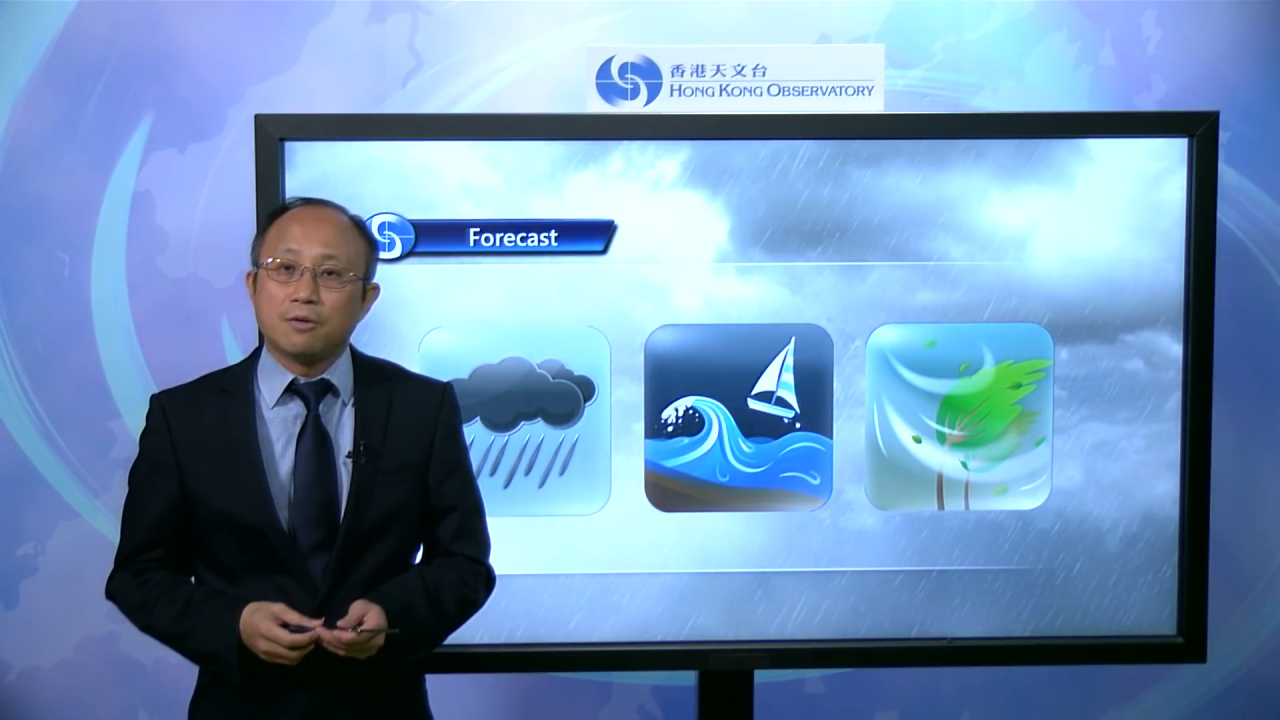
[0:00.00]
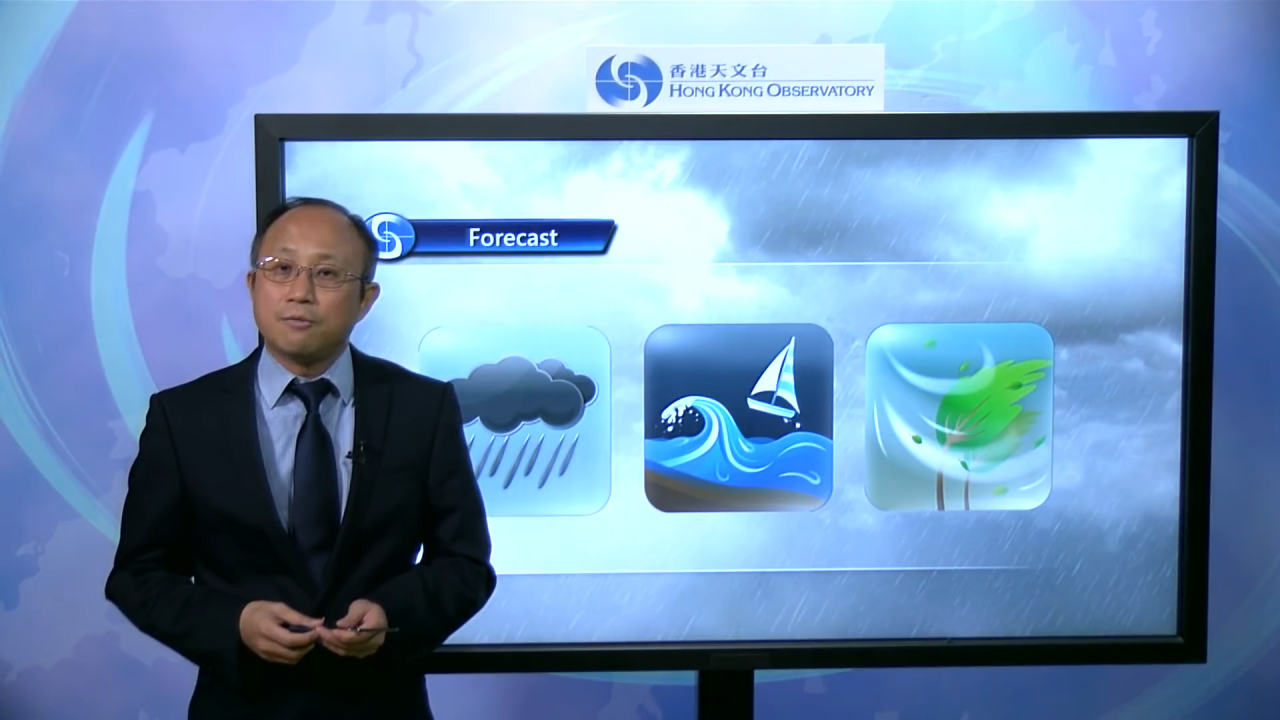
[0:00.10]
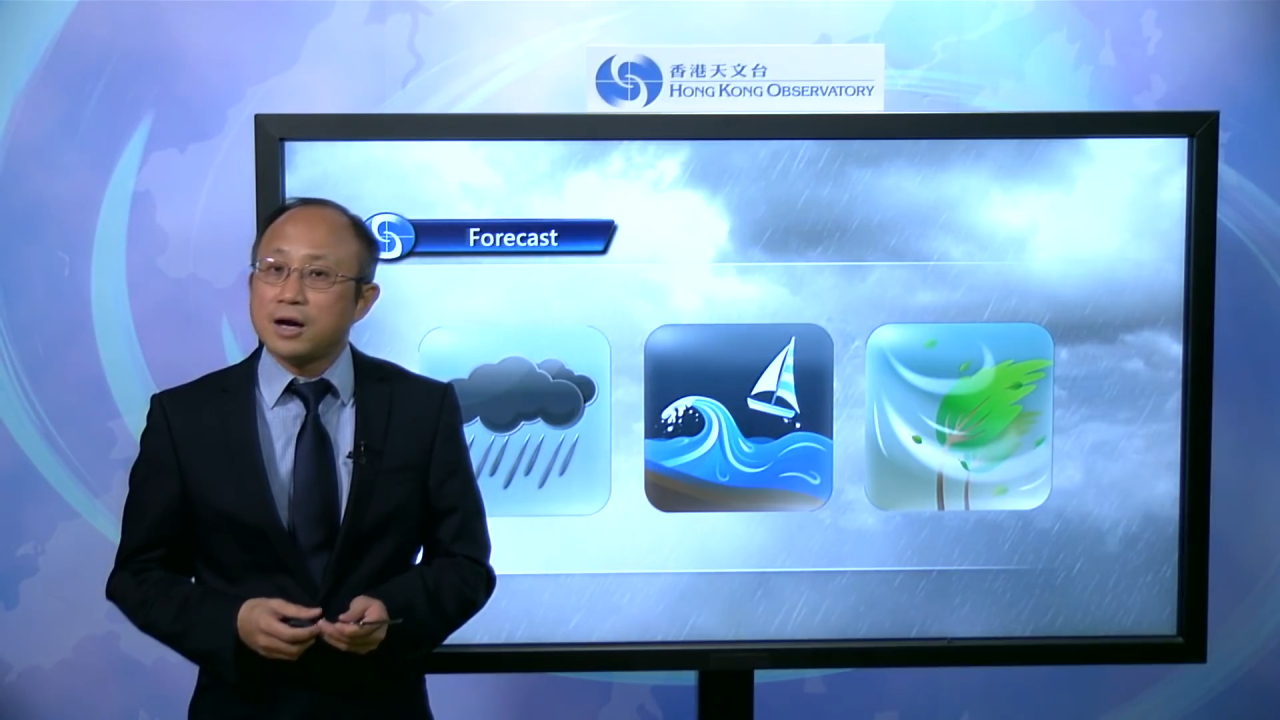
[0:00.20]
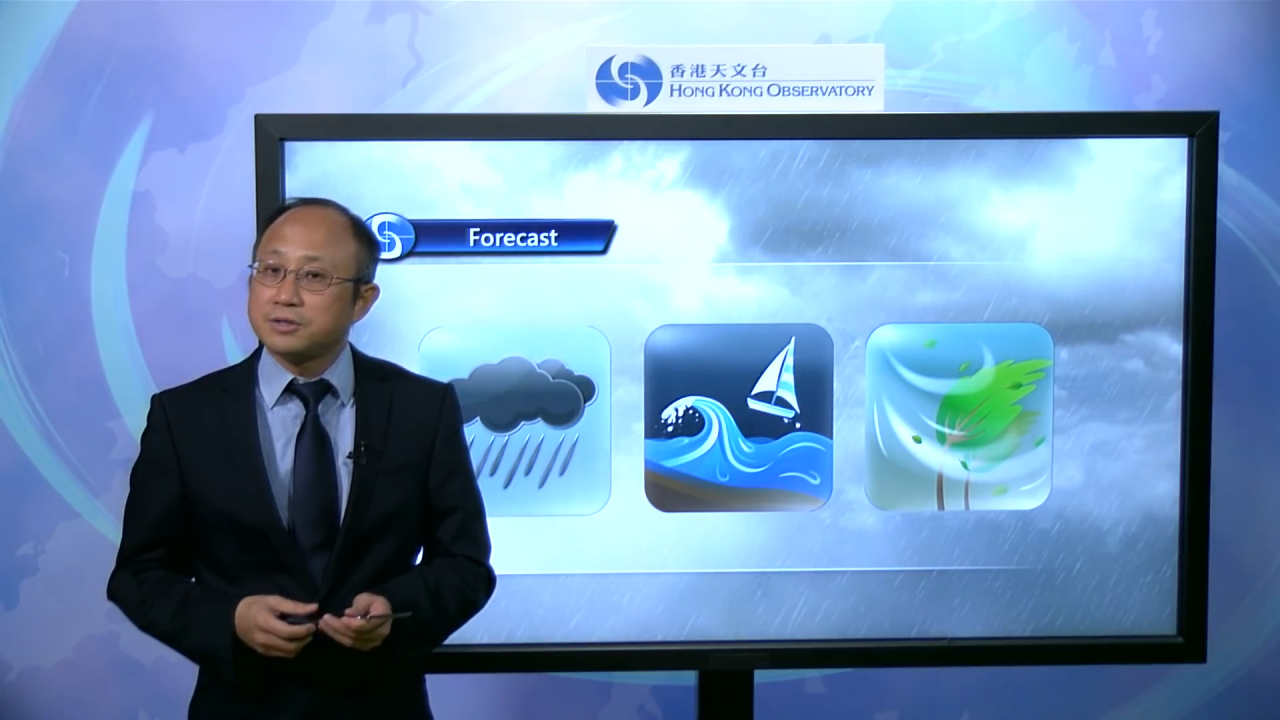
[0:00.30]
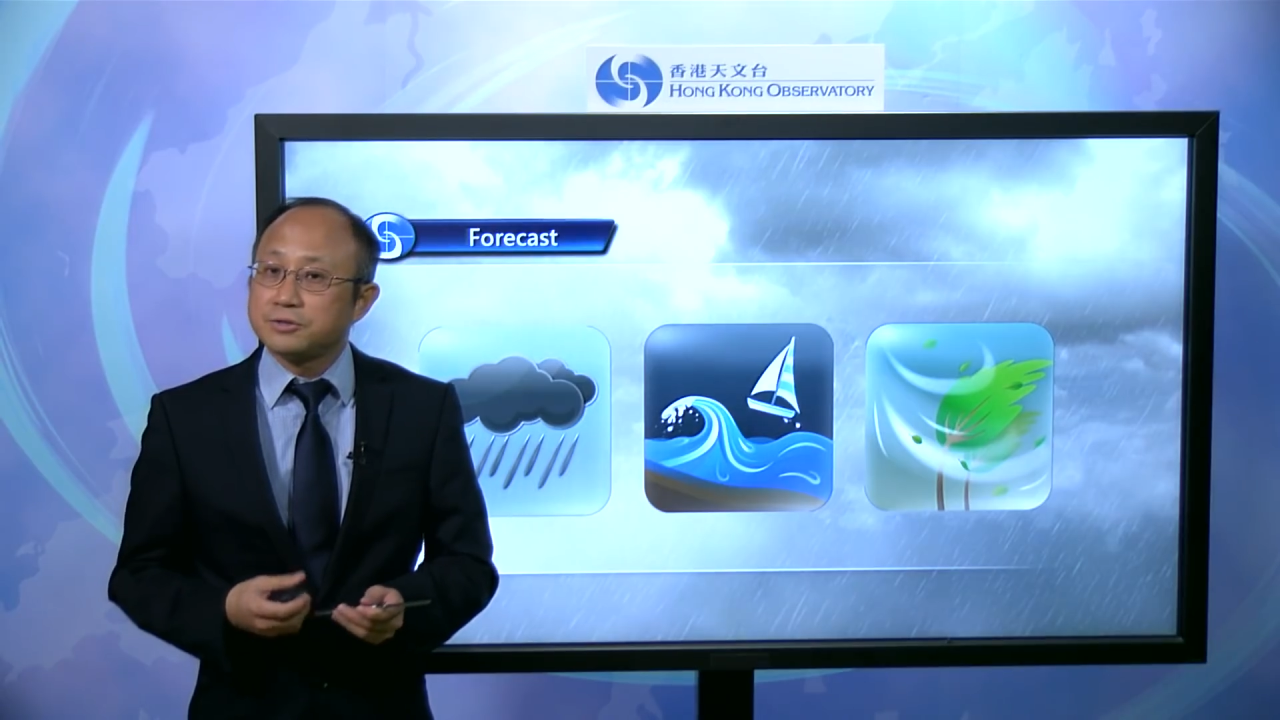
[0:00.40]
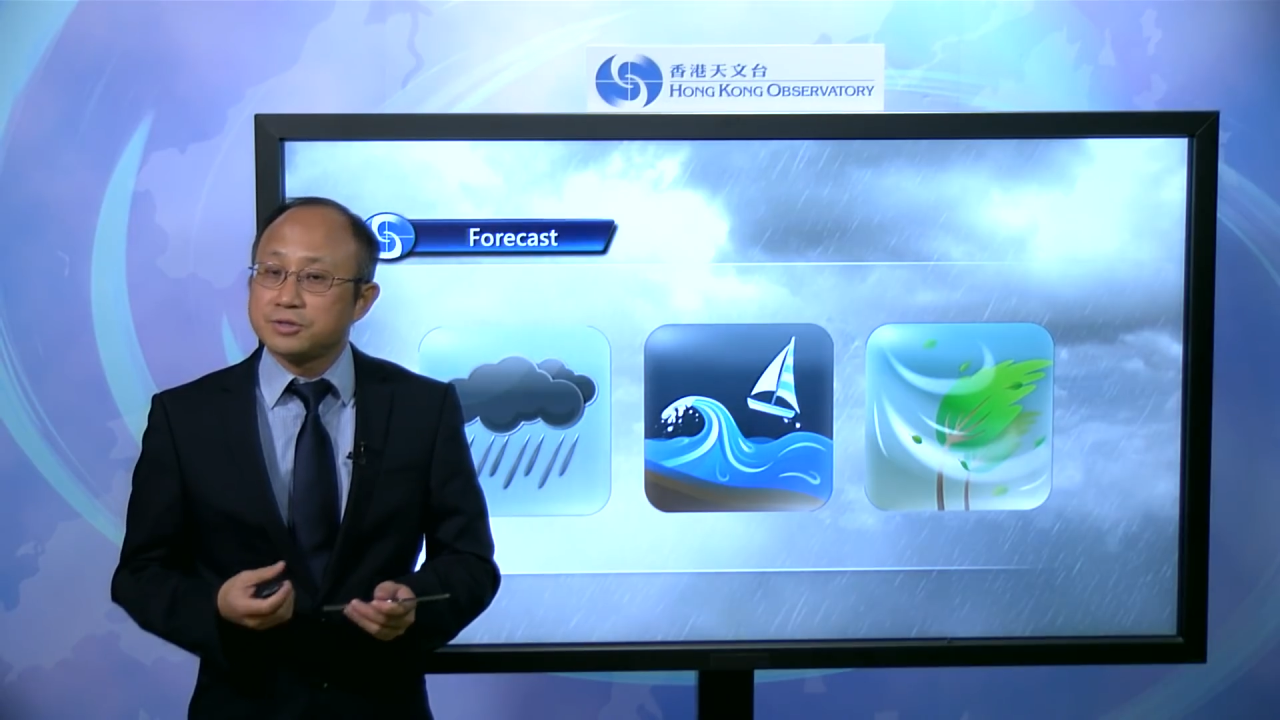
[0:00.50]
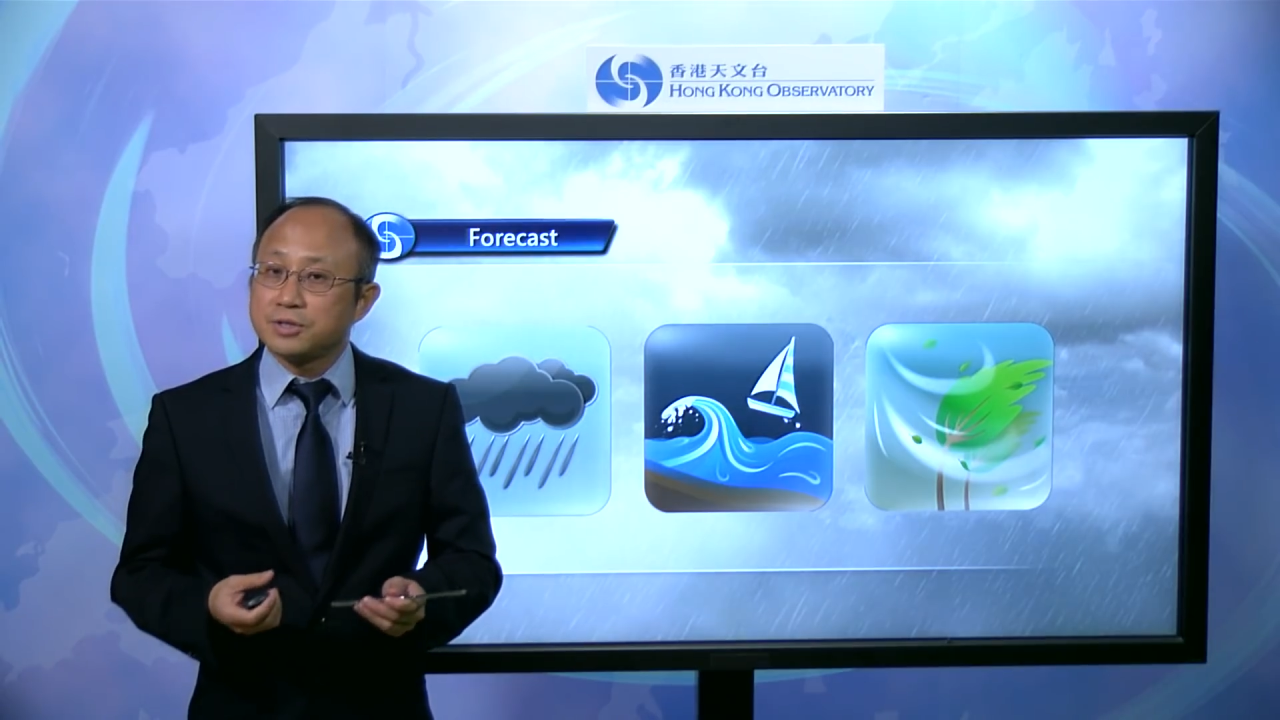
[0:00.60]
are advised to